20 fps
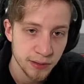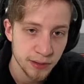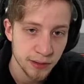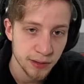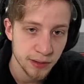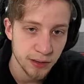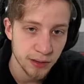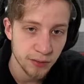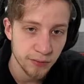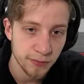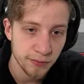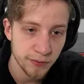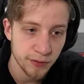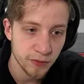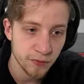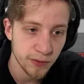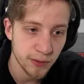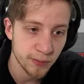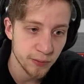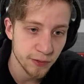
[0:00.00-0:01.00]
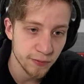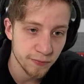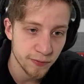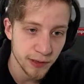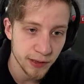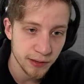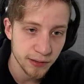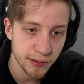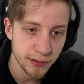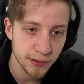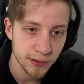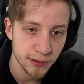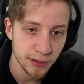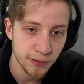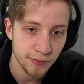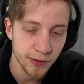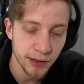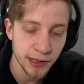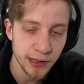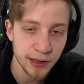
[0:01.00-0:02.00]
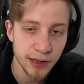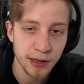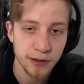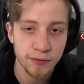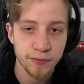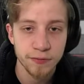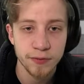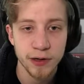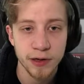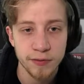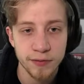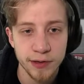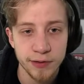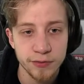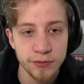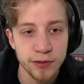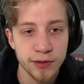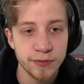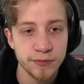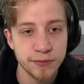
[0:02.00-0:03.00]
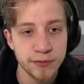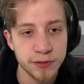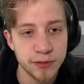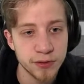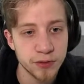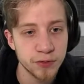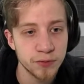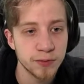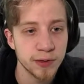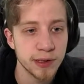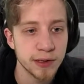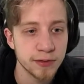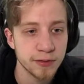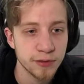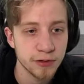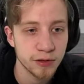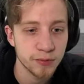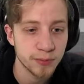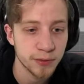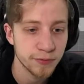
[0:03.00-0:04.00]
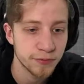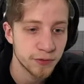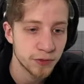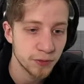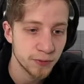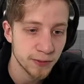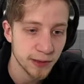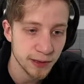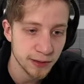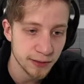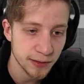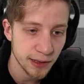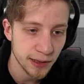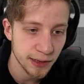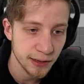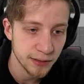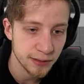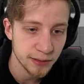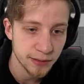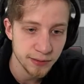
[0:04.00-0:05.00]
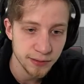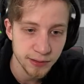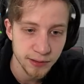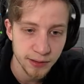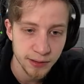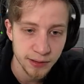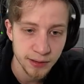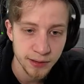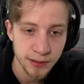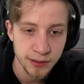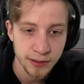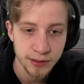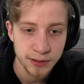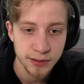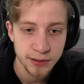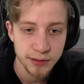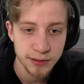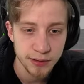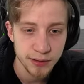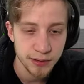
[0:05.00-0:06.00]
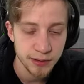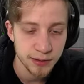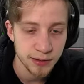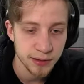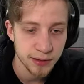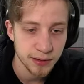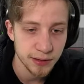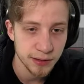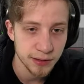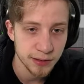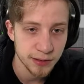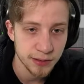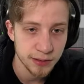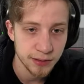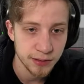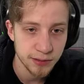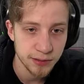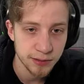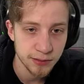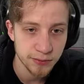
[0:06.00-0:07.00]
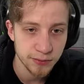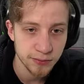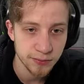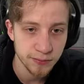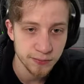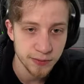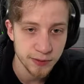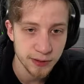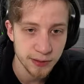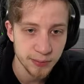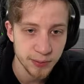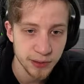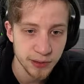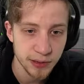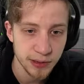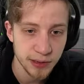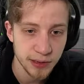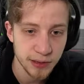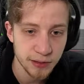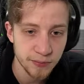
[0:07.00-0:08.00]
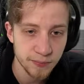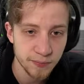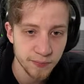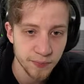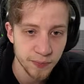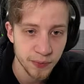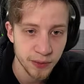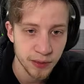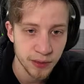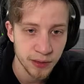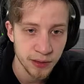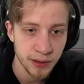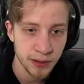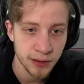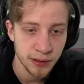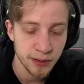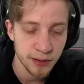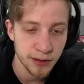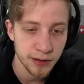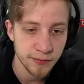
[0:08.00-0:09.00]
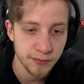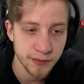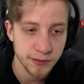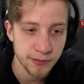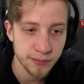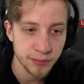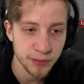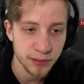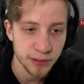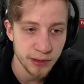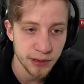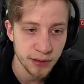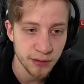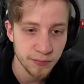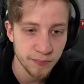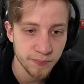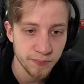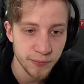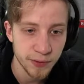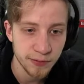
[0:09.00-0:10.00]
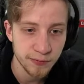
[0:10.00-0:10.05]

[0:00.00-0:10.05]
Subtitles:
No, we want one more thing. Fuck, we have to have do once on top of do once. I hate this. So visible here, invisible here.